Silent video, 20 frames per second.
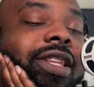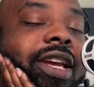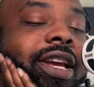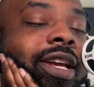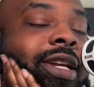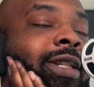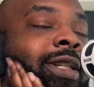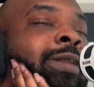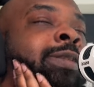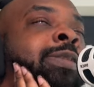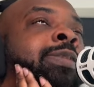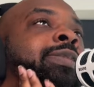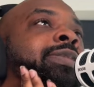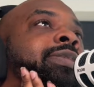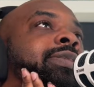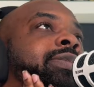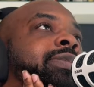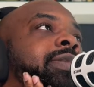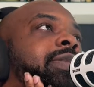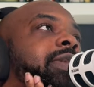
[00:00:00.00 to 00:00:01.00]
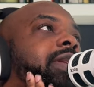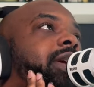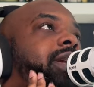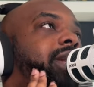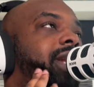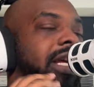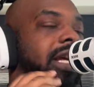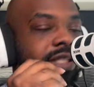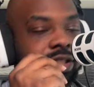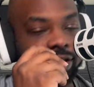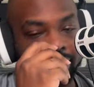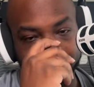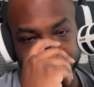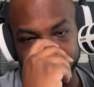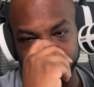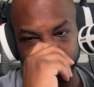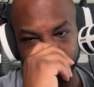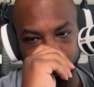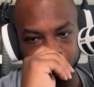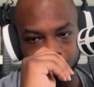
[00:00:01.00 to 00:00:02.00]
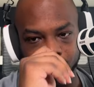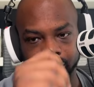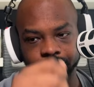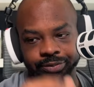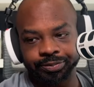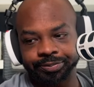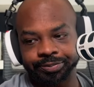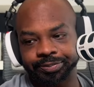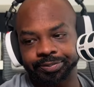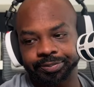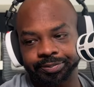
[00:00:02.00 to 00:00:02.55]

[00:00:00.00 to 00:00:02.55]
that. Let's just do.